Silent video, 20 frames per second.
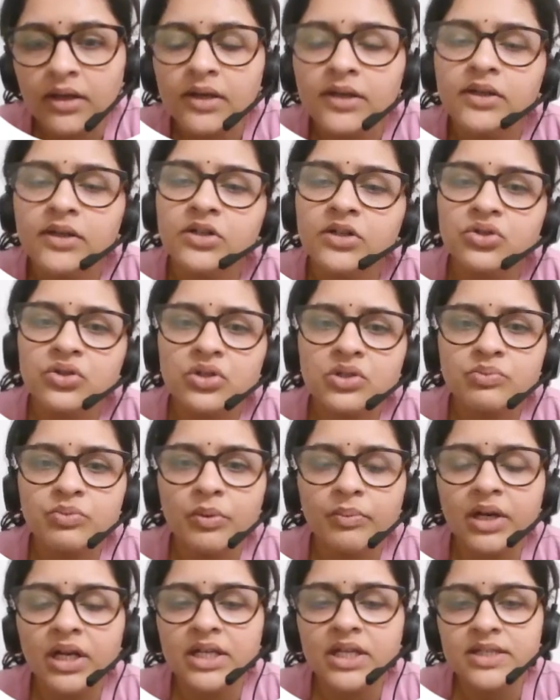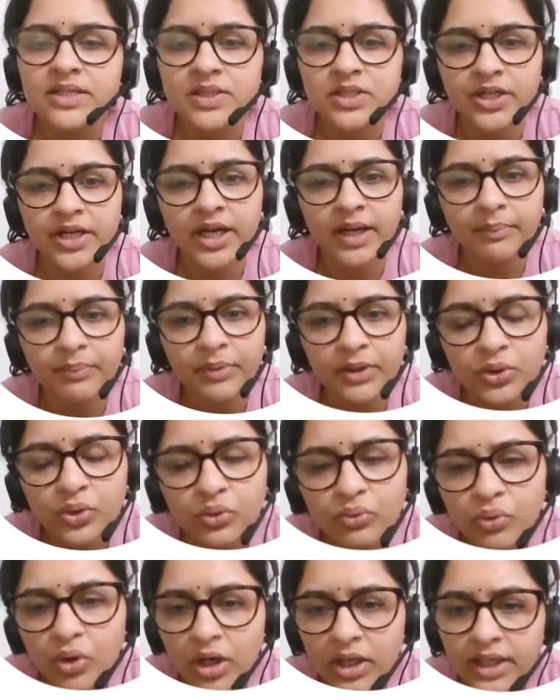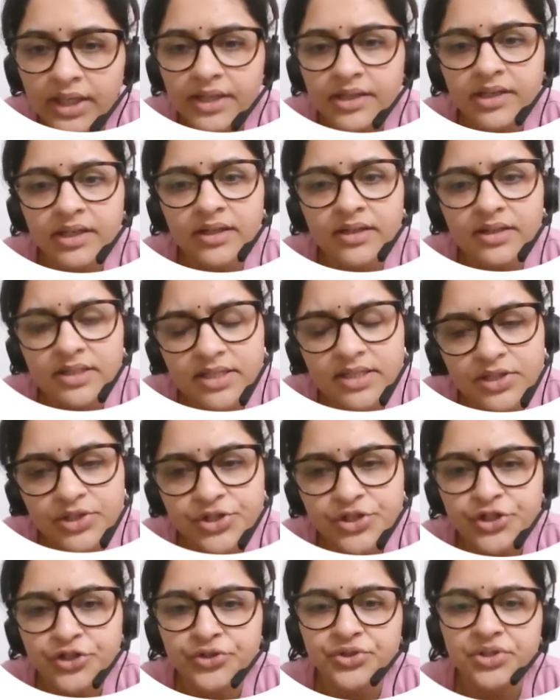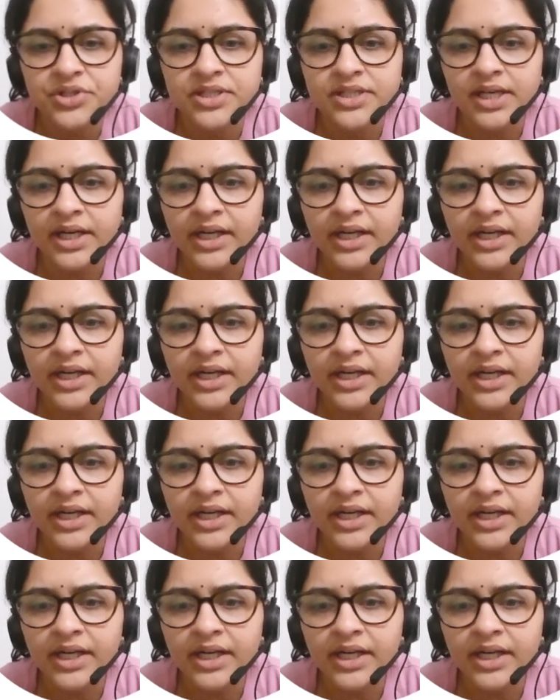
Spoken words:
Resource mobilization happened through volunteers, institutions,